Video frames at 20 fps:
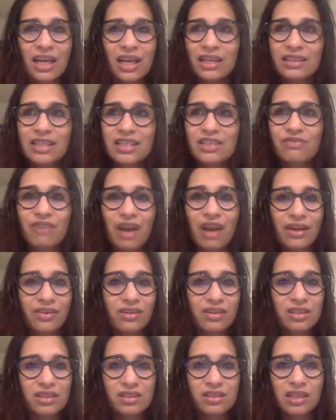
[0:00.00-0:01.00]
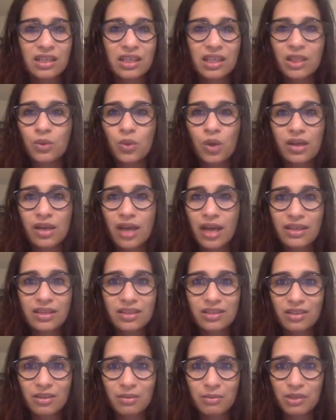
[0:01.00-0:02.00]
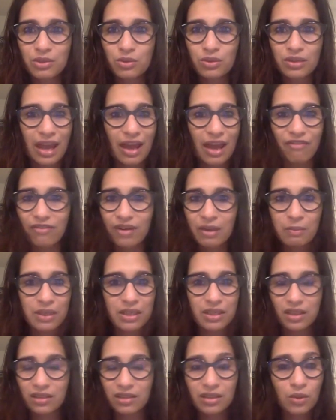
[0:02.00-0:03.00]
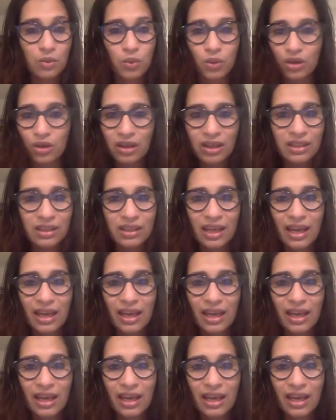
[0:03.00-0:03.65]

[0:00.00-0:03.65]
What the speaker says: this virus is an equalizer between everybody in the world,